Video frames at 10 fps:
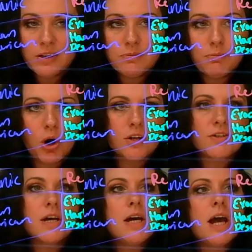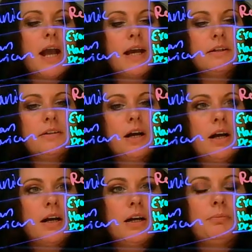bars, and
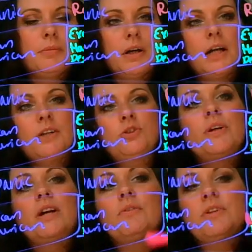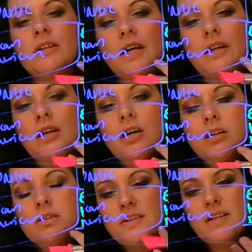doing everything that
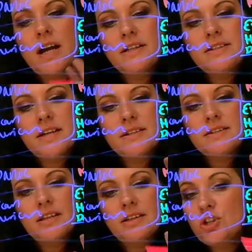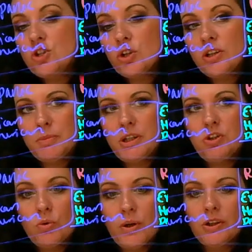society says that they shouldn't be
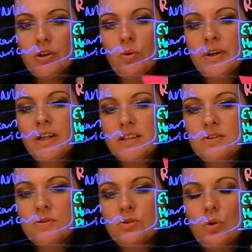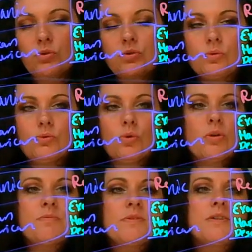doing. They're going against those cultural
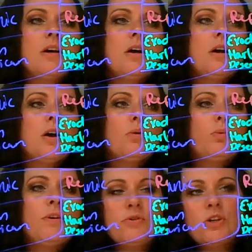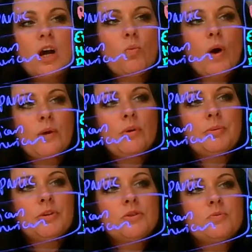norms. We've also got white
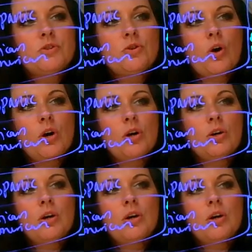ribboners, which are